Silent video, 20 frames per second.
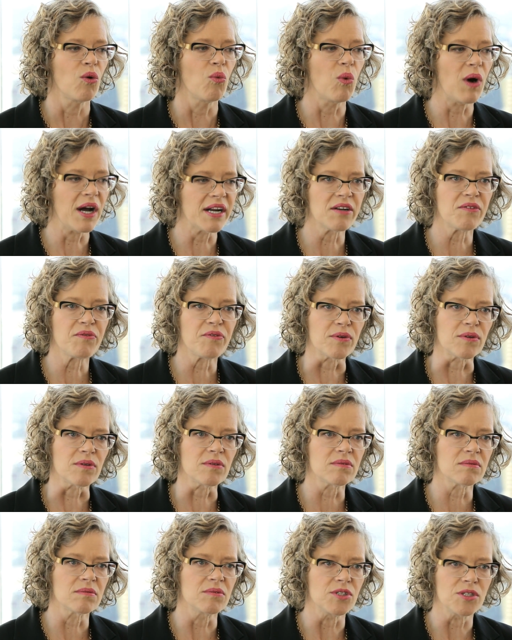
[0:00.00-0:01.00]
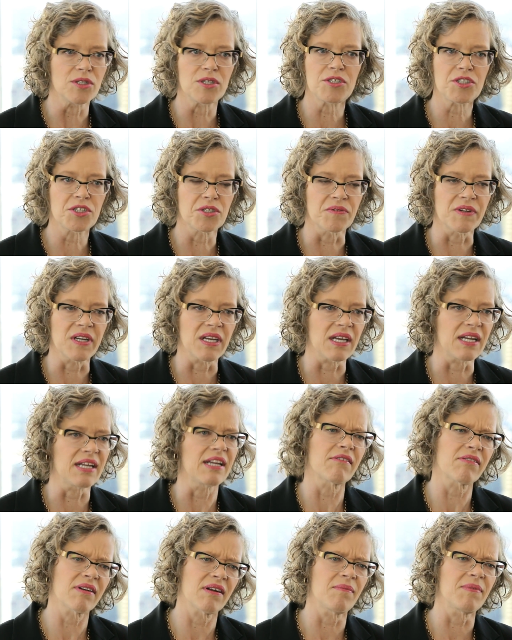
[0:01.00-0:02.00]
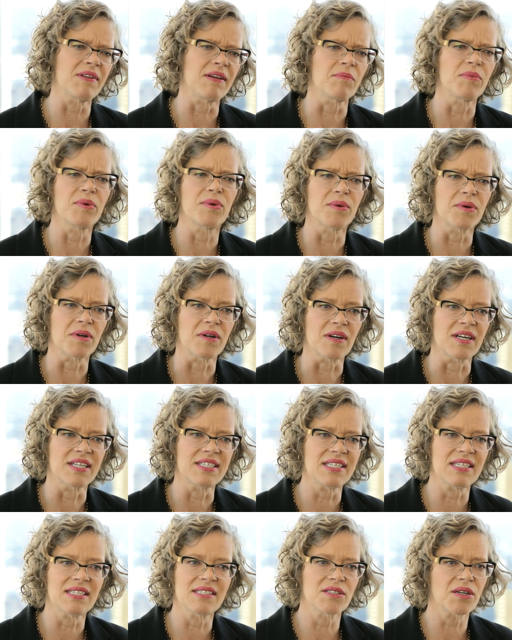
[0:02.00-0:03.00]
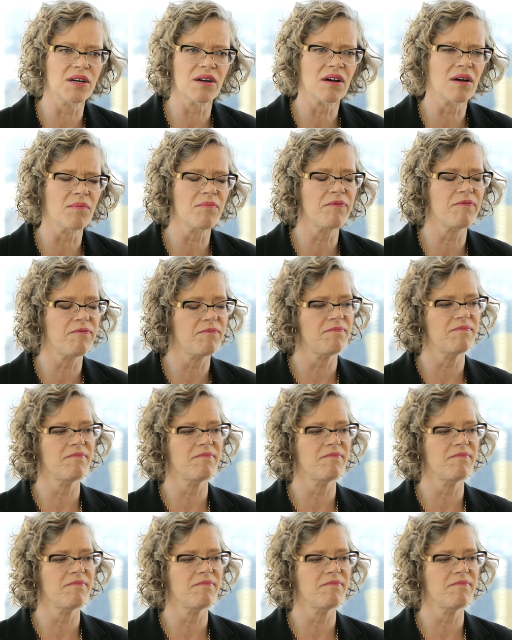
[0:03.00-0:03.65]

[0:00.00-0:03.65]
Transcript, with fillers: wonderful, nurturing and incredibly important idea. So I'm,